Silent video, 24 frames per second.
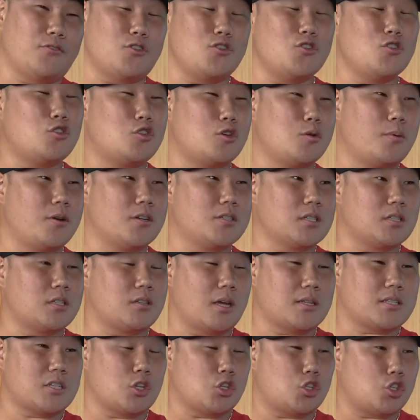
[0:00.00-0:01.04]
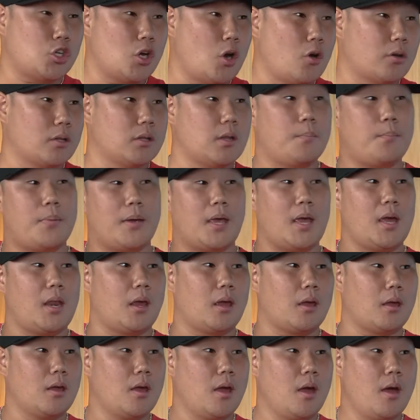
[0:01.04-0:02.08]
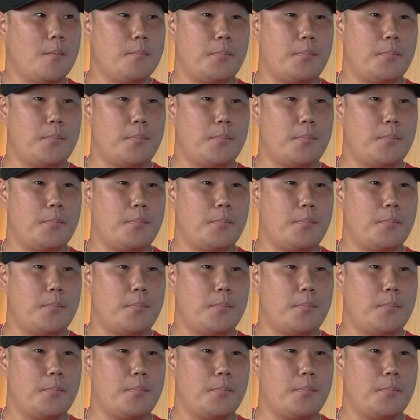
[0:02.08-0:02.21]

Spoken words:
YouTuber just as a joke in the beginning.